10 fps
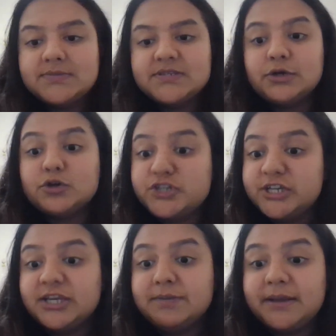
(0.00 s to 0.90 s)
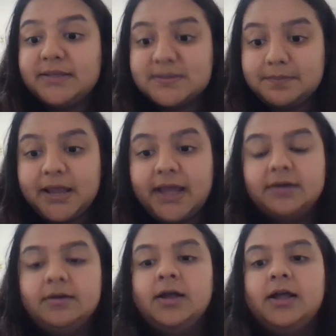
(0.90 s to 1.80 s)
negotiated by the
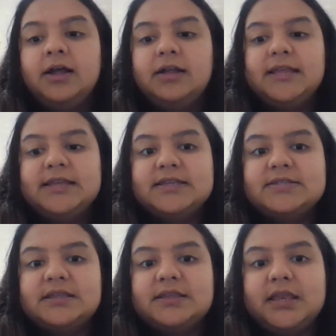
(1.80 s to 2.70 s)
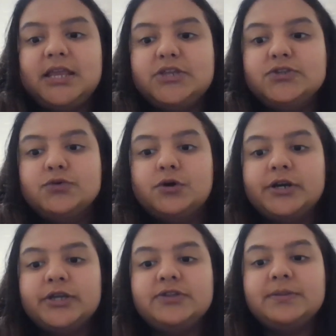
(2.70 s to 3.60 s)
supplier. That is that they need to
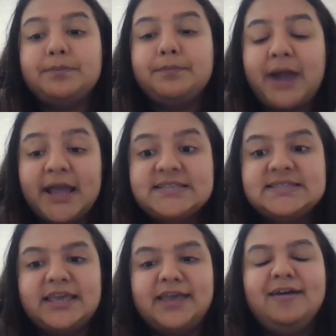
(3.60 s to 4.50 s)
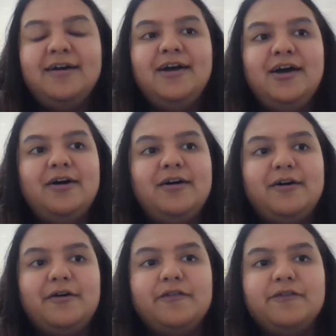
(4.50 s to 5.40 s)
agree to the pricing
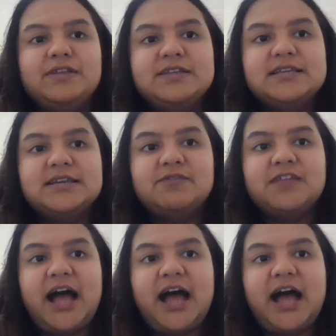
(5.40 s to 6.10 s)
of the